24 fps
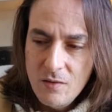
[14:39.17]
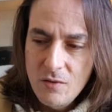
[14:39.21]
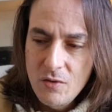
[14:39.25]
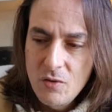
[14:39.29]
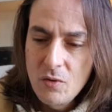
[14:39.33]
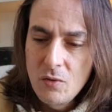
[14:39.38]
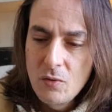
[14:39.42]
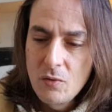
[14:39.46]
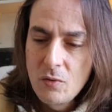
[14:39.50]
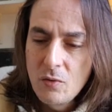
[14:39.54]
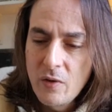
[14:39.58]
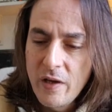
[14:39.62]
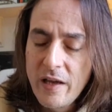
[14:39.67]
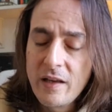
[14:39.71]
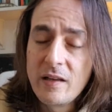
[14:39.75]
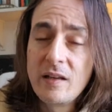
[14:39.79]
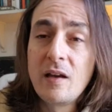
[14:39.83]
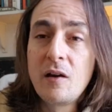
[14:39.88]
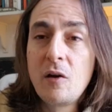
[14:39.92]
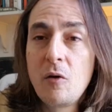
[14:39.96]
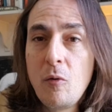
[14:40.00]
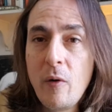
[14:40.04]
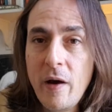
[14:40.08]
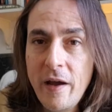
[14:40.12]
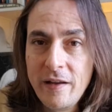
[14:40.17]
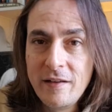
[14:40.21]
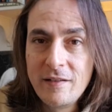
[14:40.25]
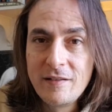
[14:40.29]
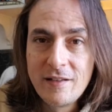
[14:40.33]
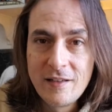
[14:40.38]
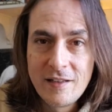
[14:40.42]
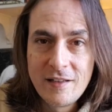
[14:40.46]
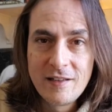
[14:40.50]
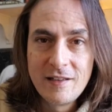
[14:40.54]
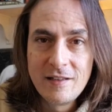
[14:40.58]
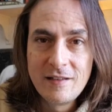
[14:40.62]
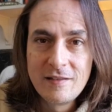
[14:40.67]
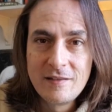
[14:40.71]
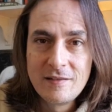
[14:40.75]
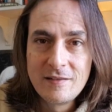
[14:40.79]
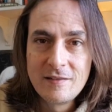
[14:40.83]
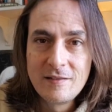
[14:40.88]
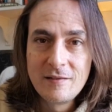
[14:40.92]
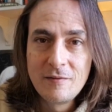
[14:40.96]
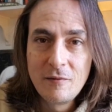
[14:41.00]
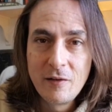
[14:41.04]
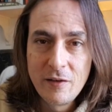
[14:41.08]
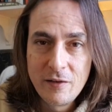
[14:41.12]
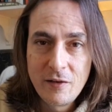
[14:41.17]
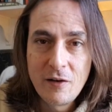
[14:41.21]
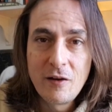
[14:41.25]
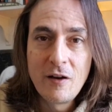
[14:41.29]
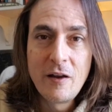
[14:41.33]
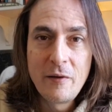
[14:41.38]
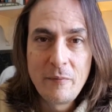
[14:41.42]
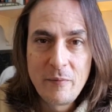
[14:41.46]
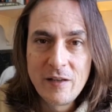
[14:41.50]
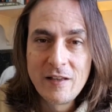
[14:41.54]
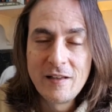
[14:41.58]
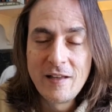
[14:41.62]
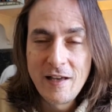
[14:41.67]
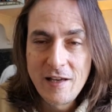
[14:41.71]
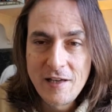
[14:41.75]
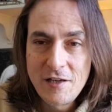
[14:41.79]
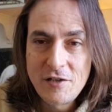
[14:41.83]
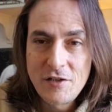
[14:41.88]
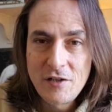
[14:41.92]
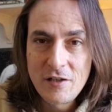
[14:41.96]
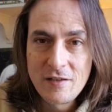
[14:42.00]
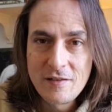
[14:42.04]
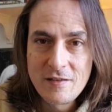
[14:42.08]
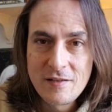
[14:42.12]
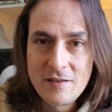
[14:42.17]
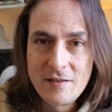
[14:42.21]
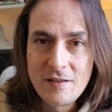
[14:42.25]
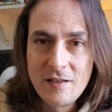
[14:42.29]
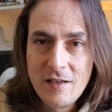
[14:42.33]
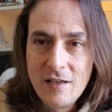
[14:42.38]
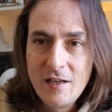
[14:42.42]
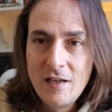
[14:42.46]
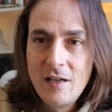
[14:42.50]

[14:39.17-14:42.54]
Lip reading: to get acquainted with our limitations,